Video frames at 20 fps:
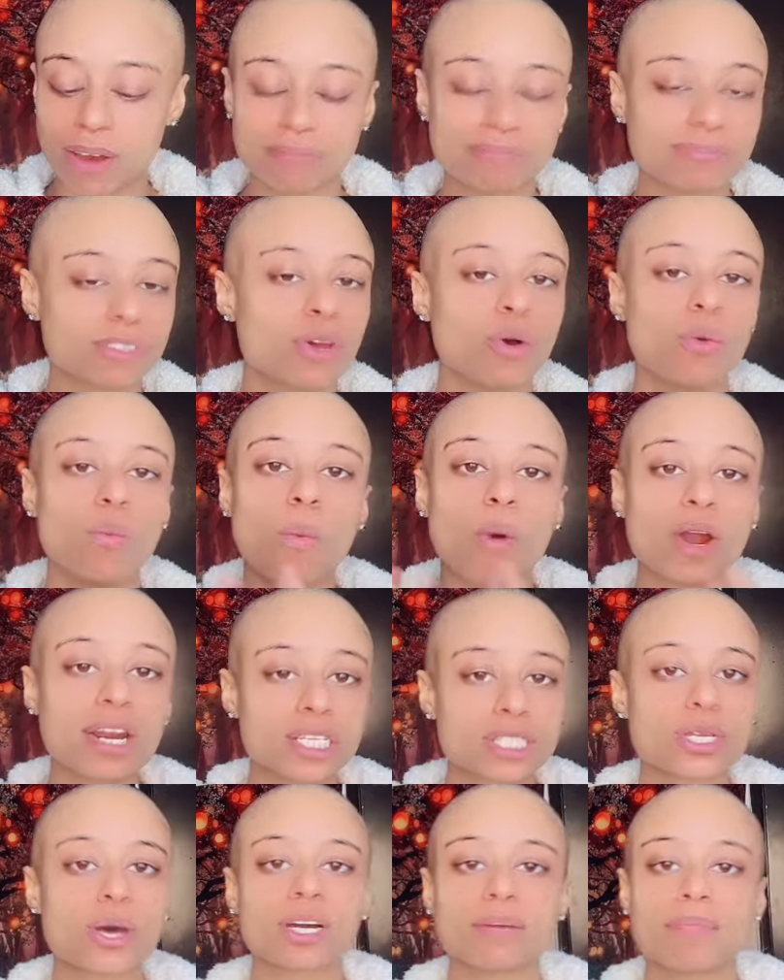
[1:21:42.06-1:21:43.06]
about.
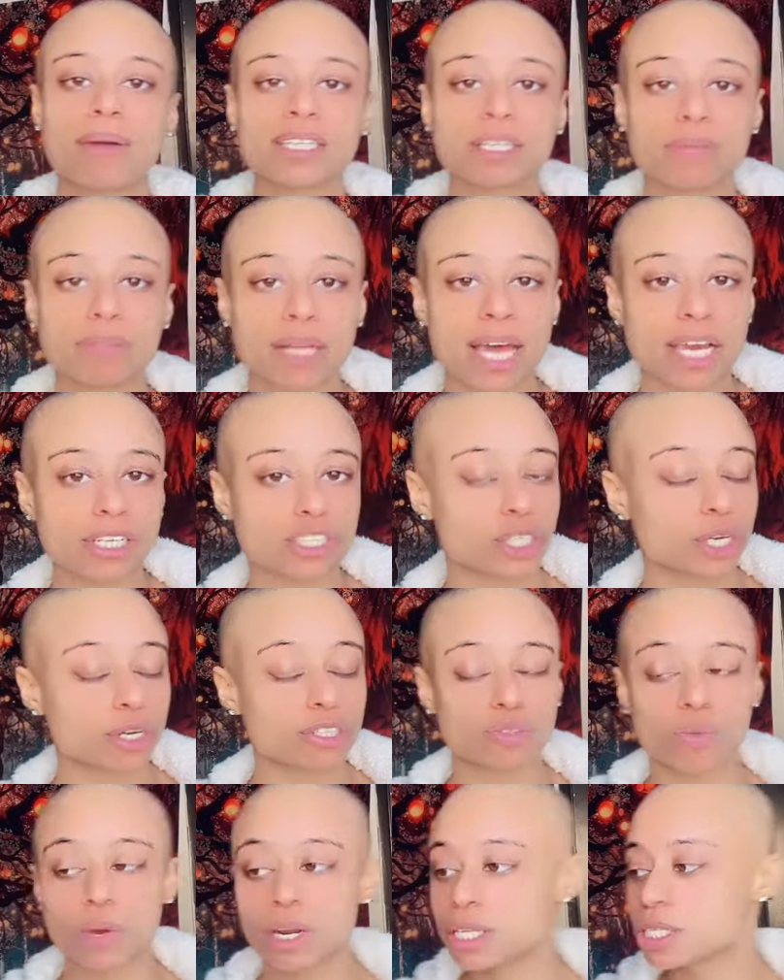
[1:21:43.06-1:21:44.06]
Wanted to talk about the black
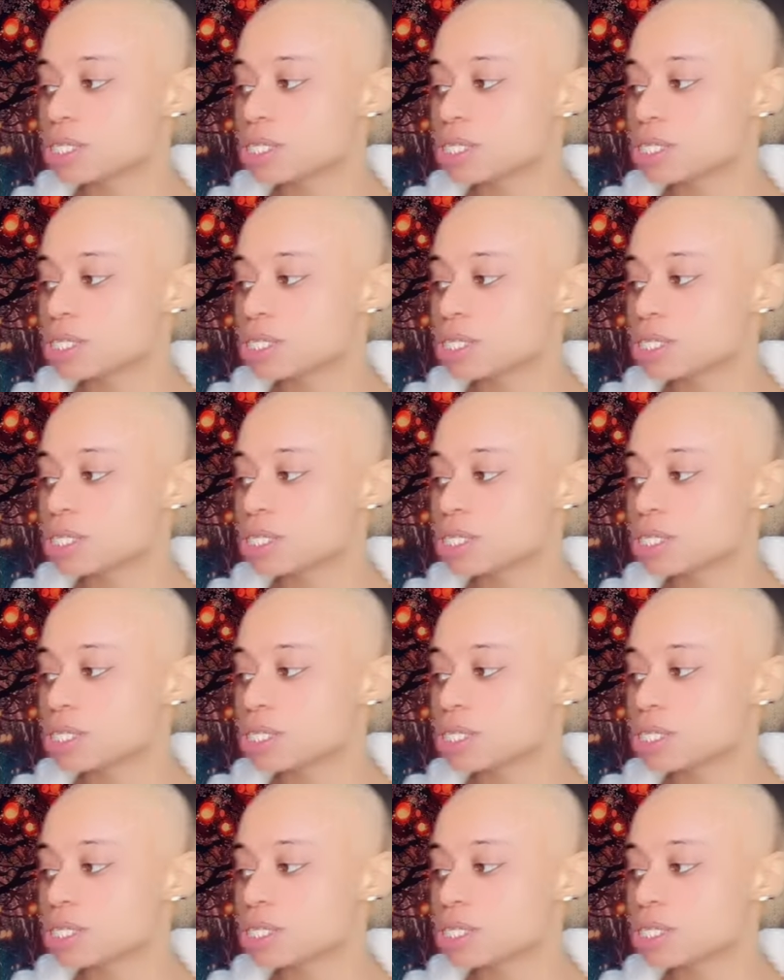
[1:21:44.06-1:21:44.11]
church.